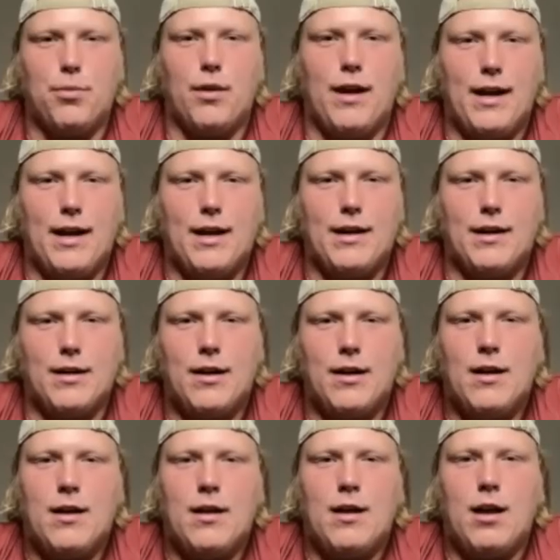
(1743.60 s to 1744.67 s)
playing
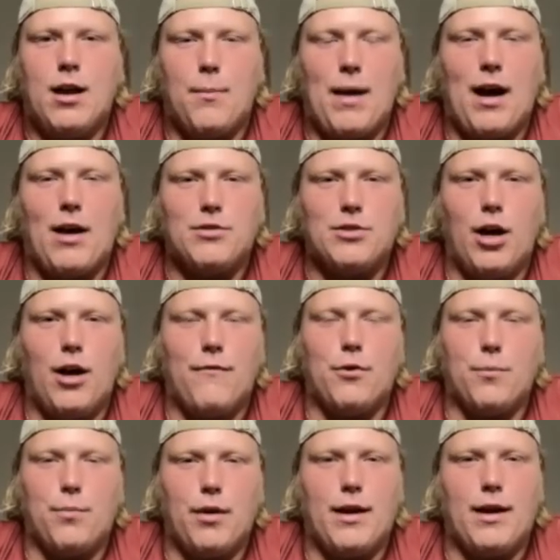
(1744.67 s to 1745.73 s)
and how tough you're
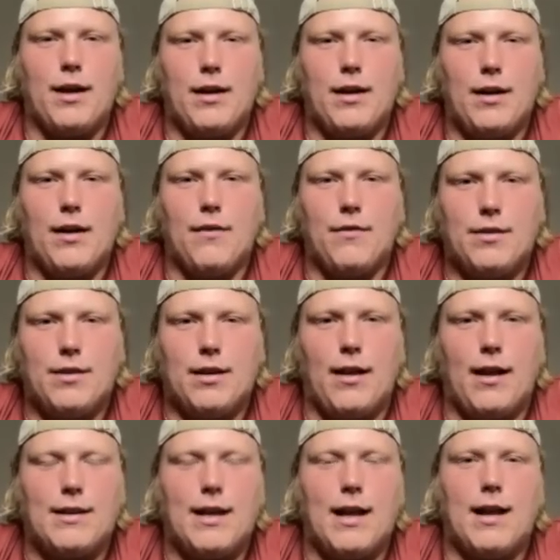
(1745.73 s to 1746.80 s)
playing and everything
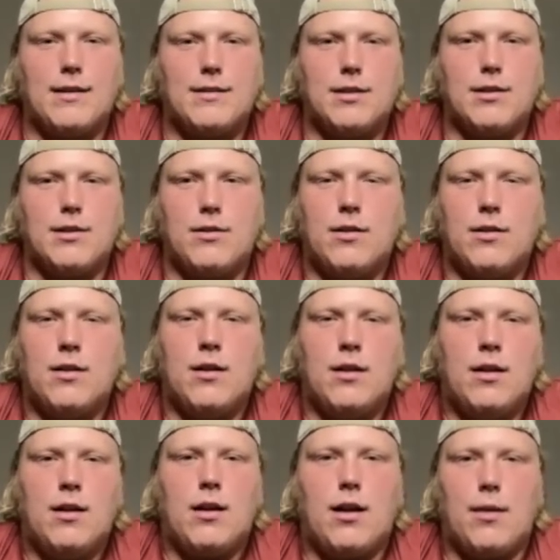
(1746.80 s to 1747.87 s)
like that. So
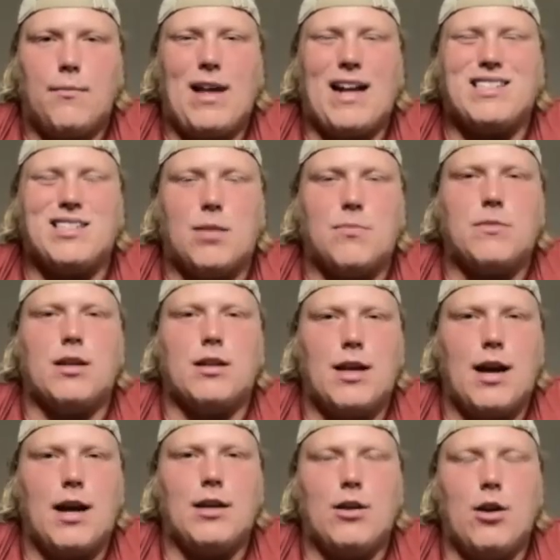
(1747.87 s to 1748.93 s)
that's something,
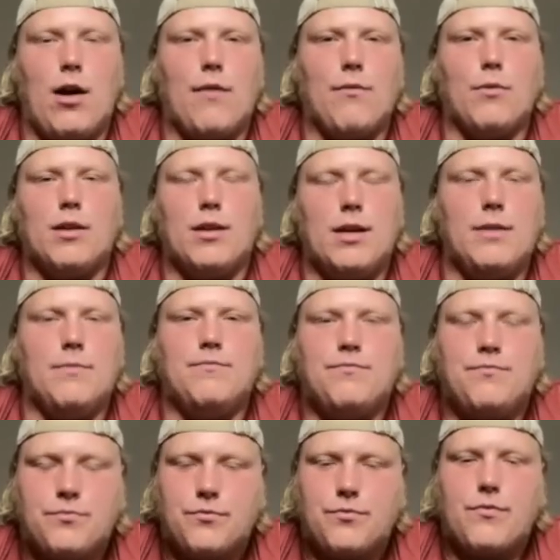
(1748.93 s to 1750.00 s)
yeah, you know, I've really
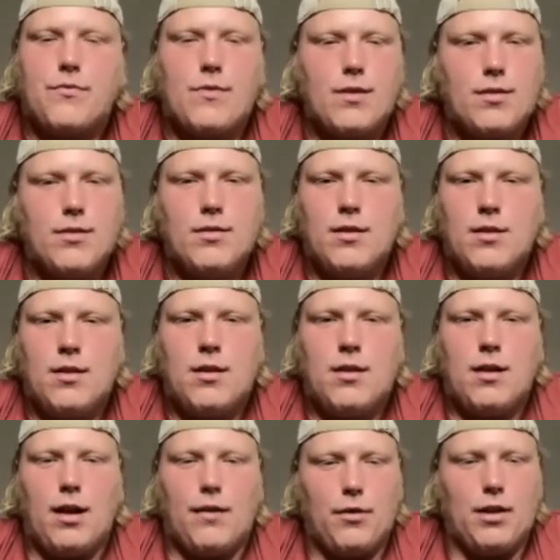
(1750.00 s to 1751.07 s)

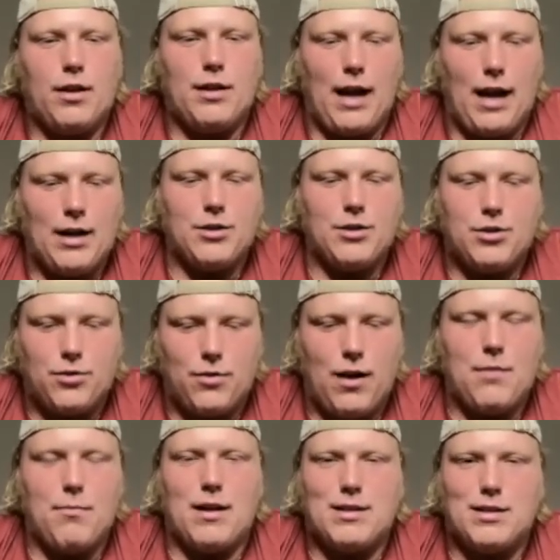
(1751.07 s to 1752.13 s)
kind of just
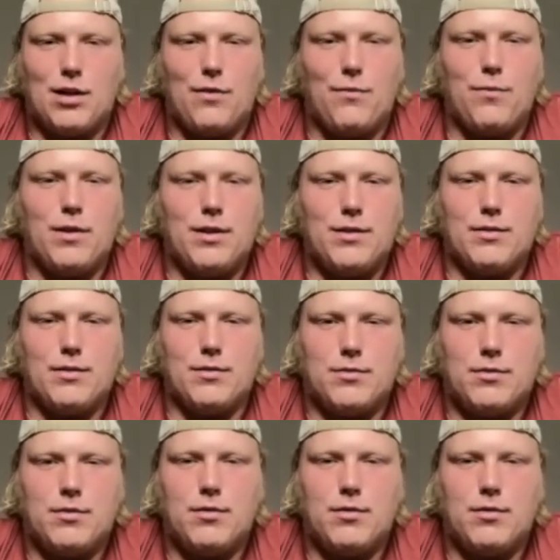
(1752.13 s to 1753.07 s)
surrounded myself with. And